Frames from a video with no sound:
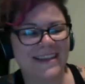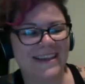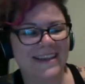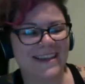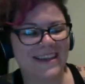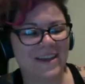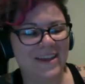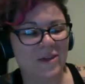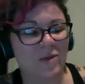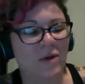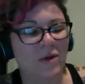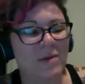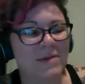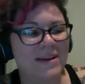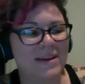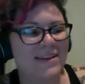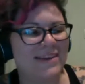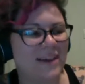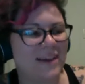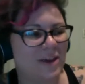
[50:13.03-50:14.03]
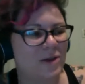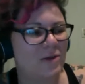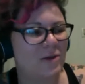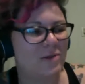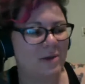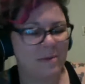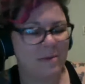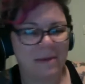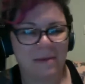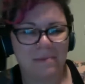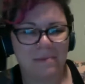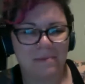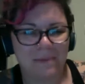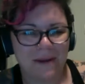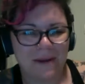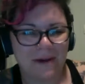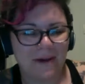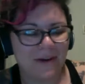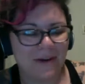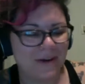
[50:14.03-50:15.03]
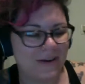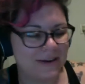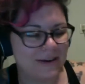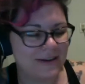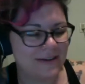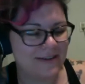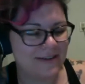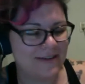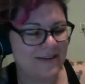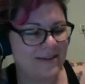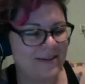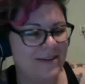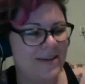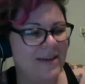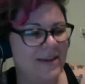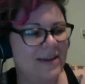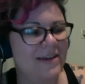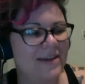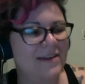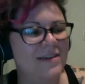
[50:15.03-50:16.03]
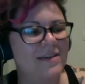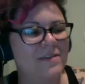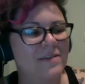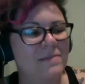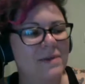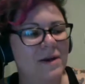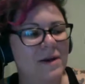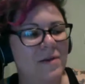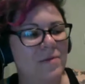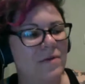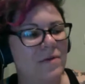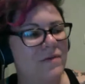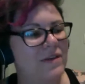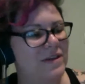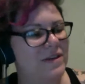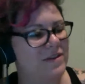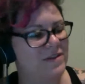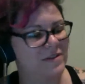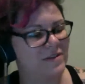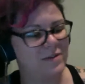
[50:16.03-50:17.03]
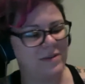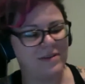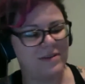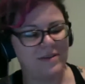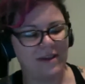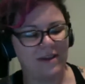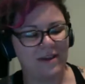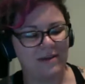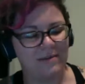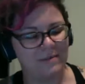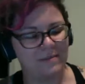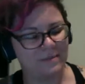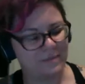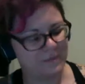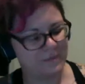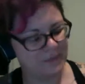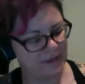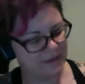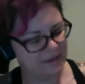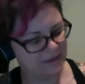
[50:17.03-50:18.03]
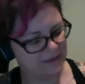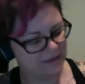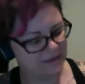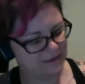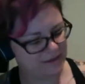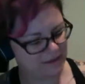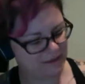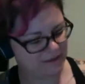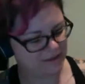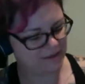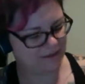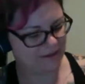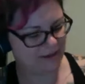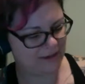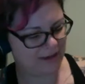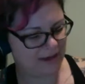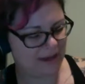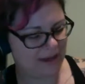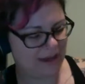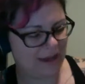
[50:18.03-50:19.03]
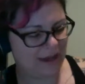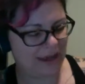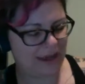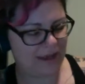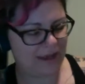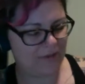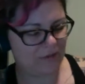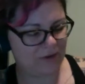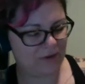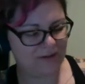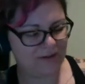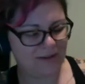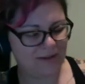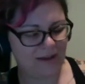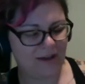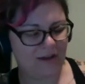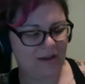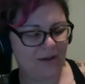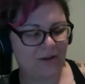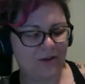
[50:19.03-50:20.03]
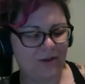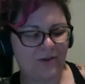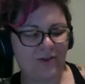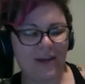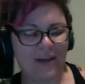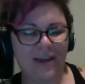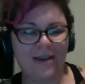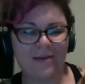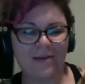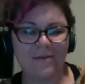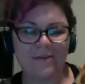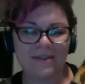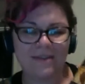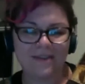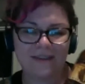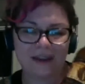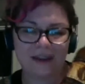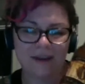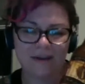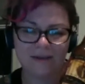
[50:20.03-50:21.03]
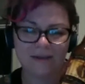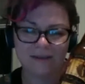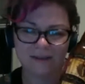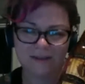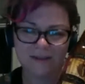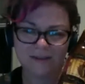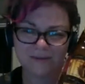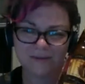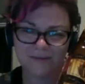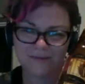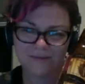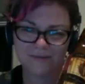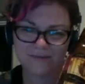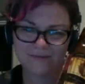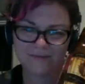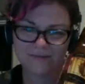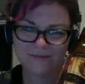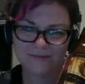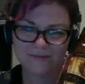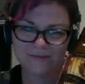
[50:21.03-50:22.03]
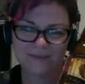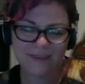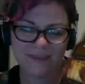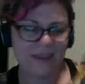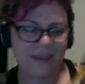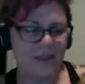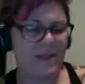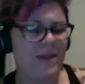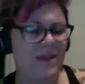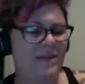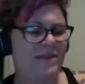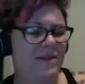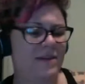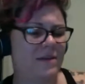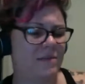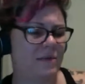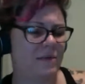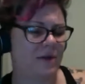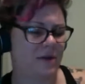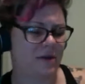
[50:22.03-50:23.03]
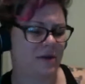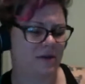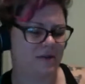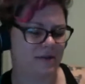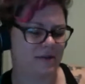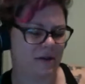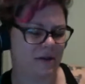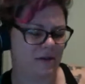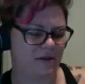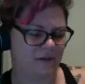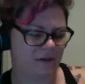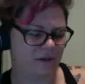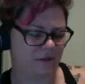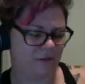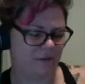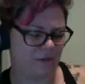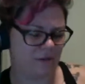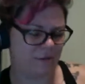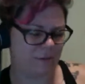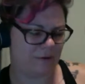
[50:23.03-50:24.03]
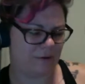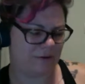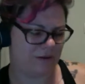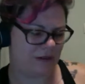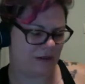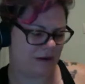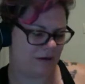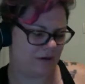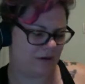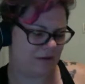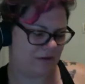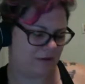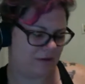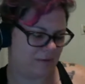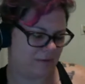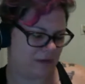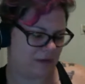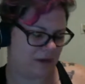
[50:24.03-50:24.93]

You want me to tell you about my beer, Chris? This beer prevents suicide. This is Avery's Uncle Jacob's Stout. I think it's an Imperial Stout. It's like 12% or something.